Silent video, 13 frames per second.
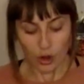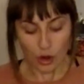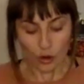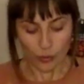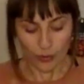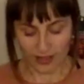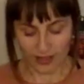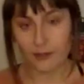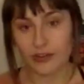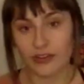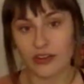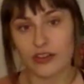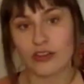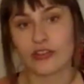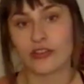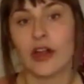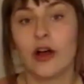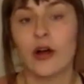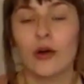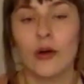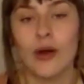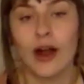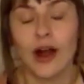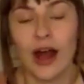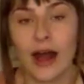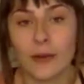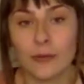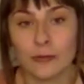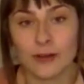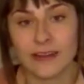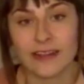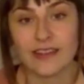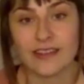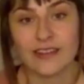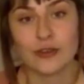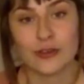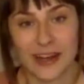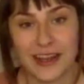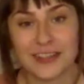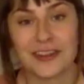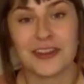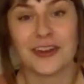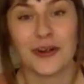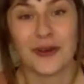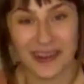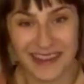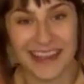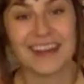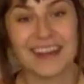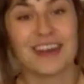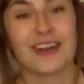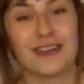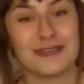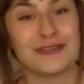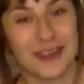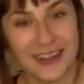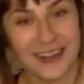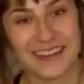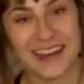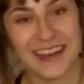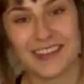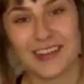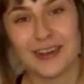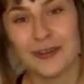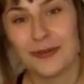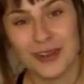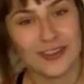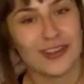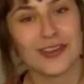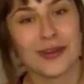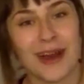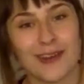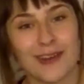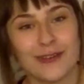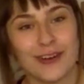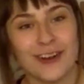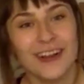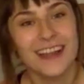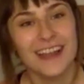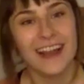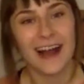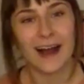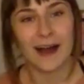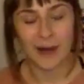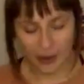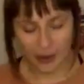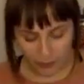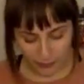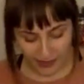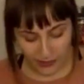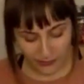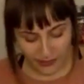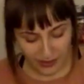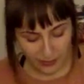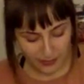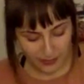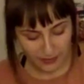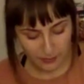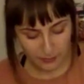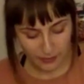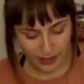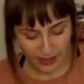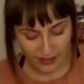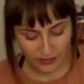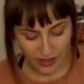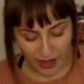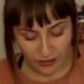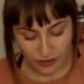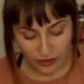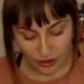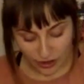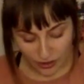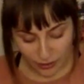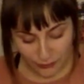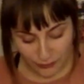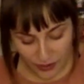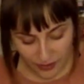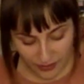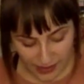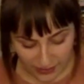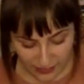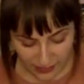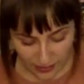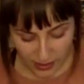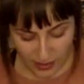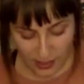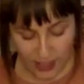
When it comes to the slow release granular organic fertilizer, which is a mouthful, I would really recommend the brand Dr. Earth fertilizer.